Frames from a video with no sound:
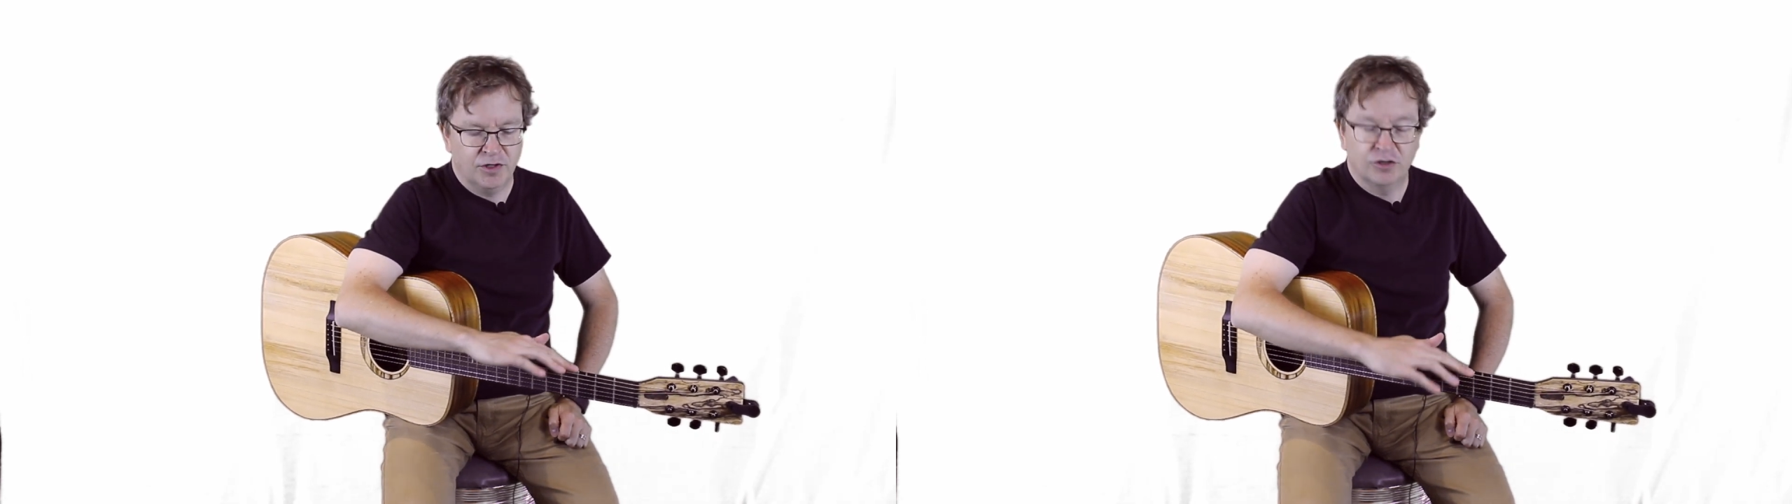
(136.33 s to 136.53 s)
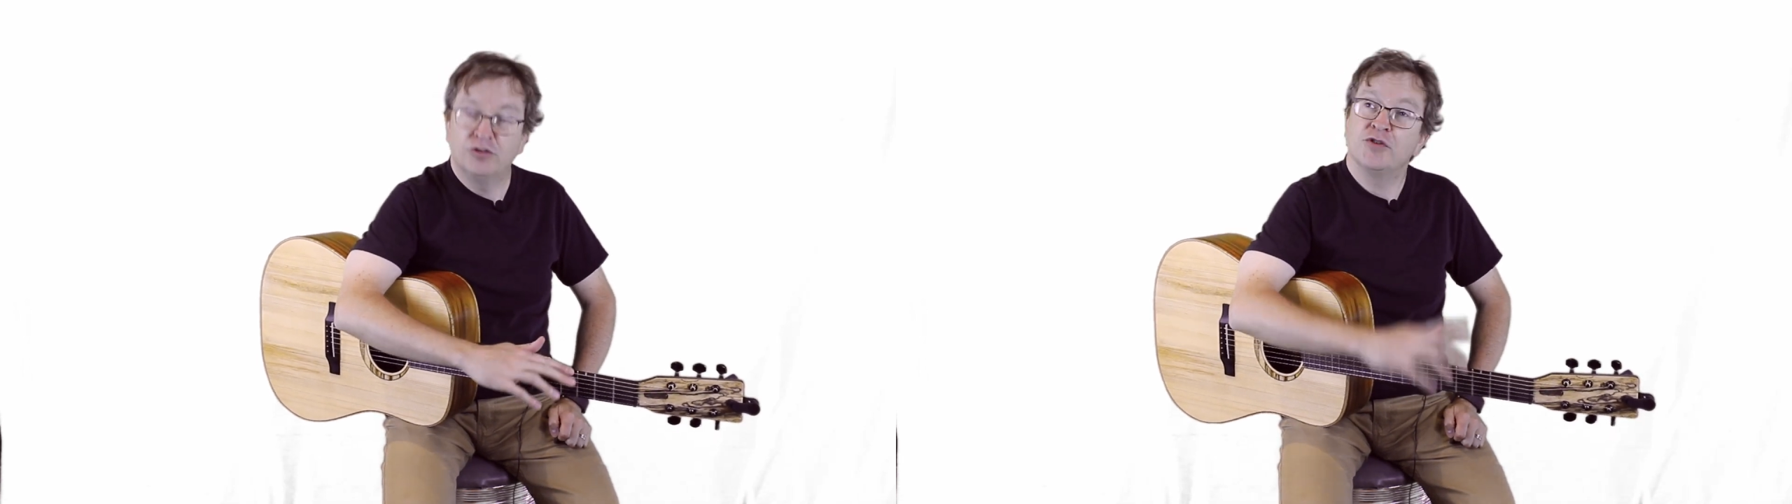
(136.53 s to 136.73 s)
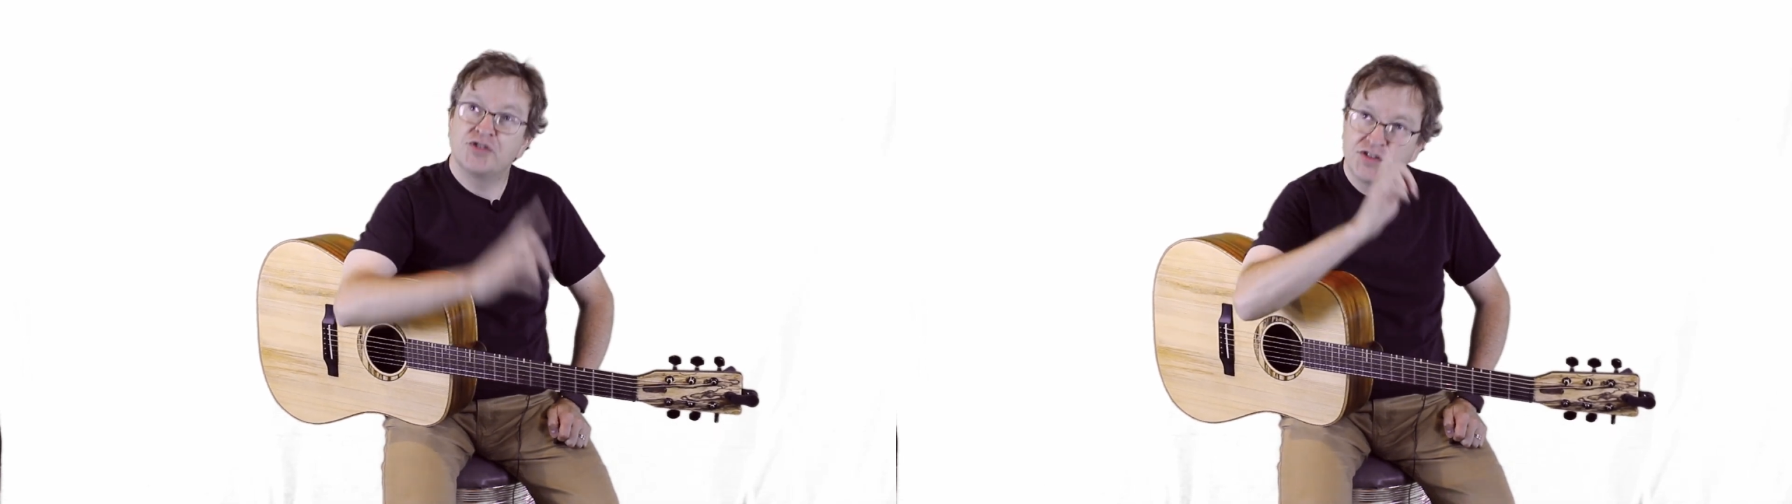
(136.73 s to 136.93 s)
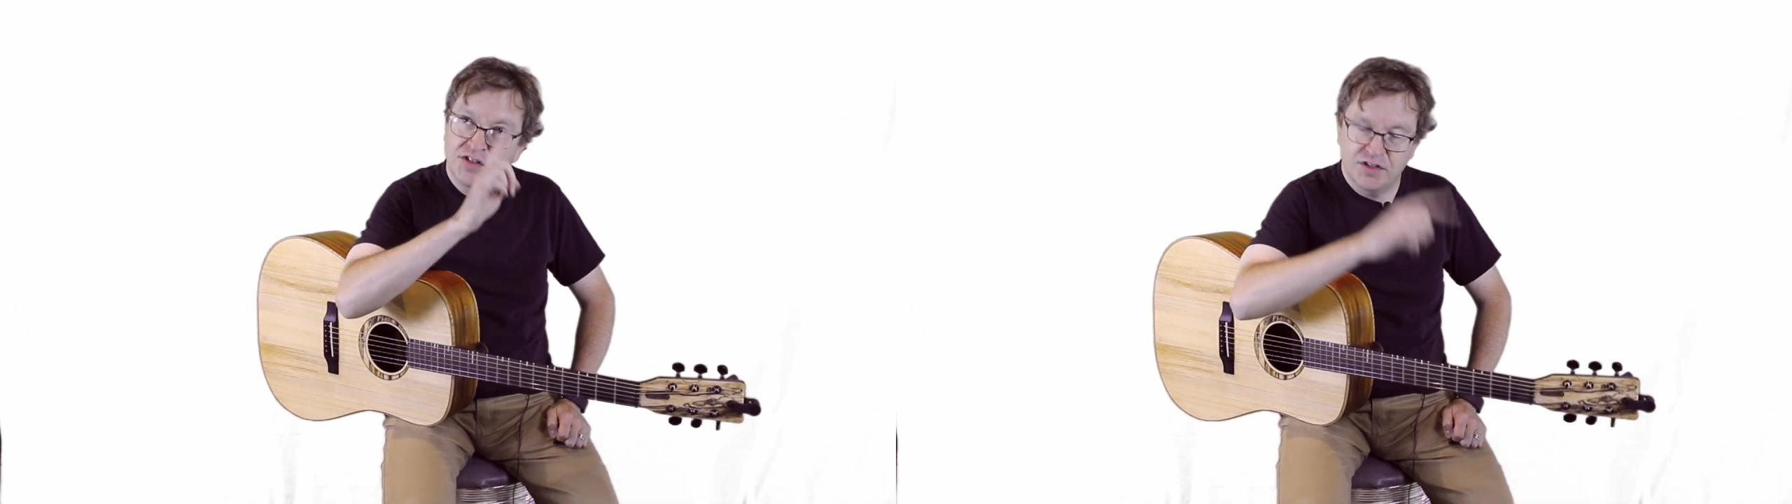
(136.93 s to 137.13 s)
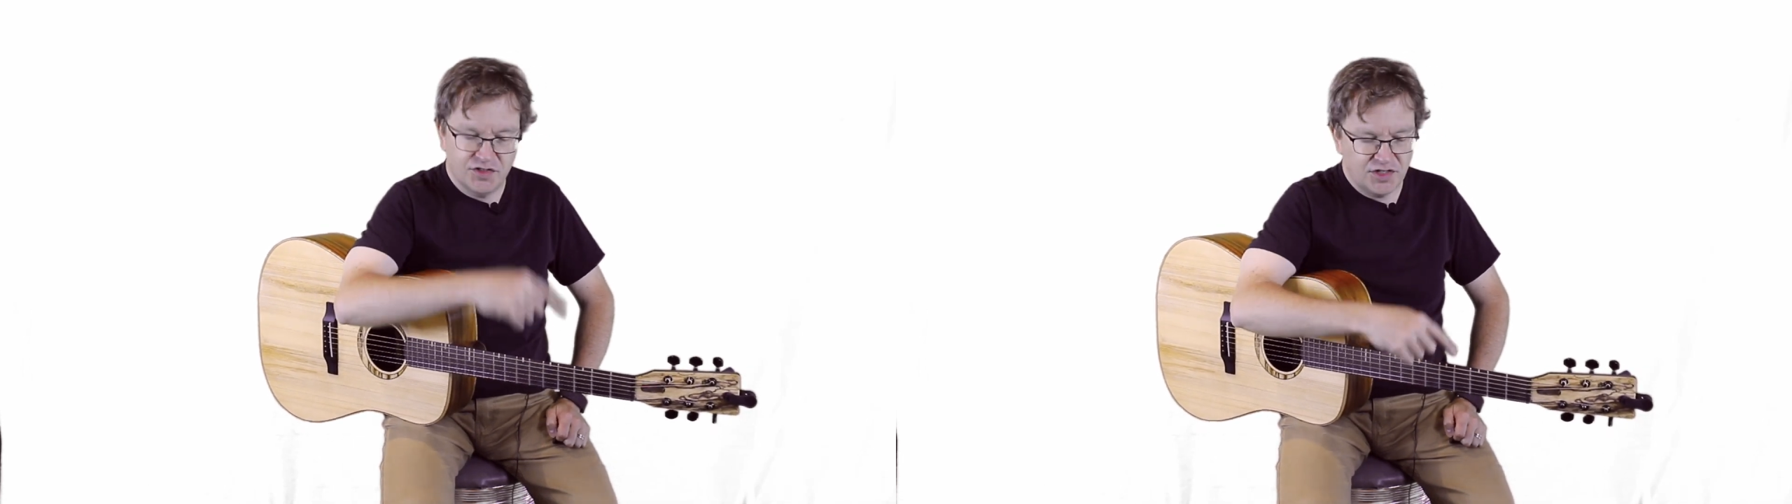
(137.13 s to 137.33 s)
closest to
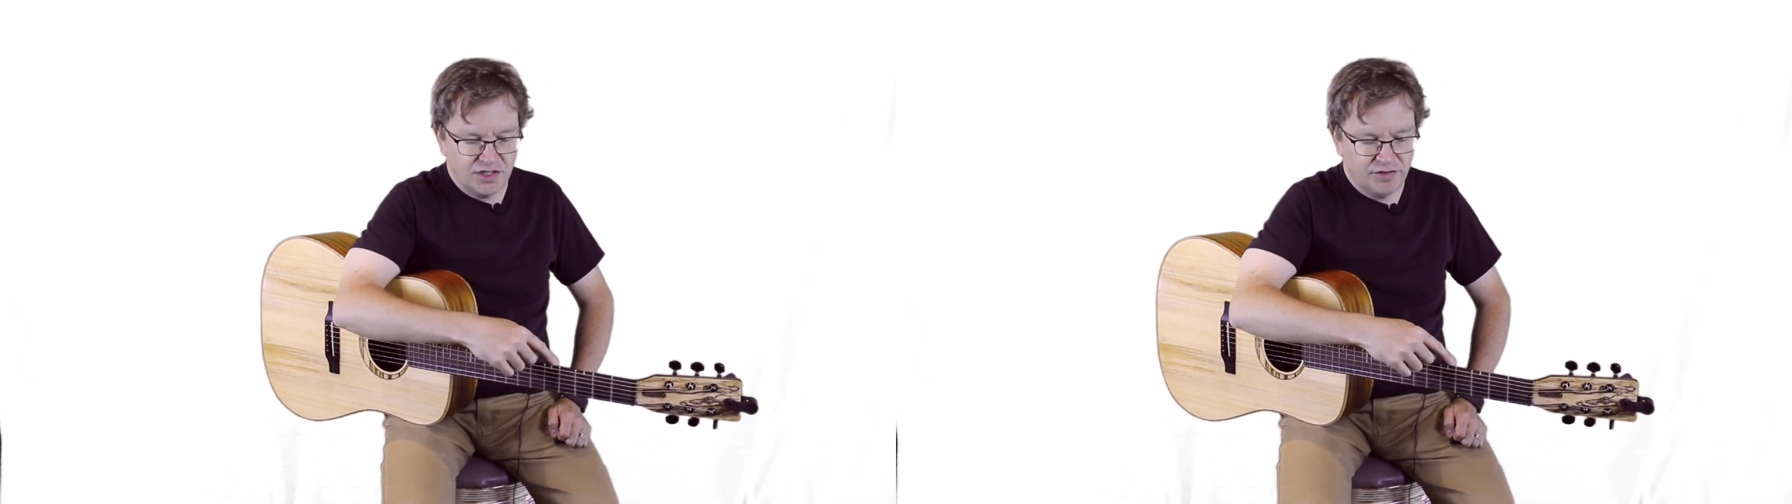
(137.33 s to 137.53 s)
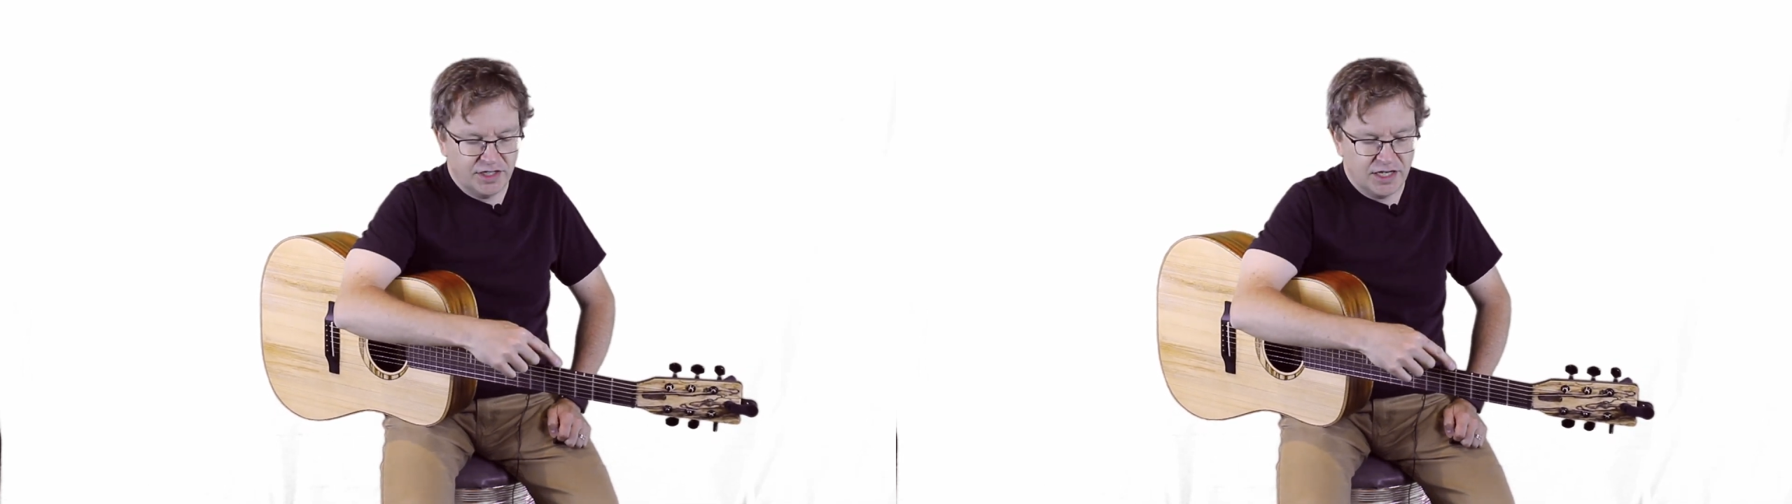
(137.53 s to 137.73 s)
the ceiling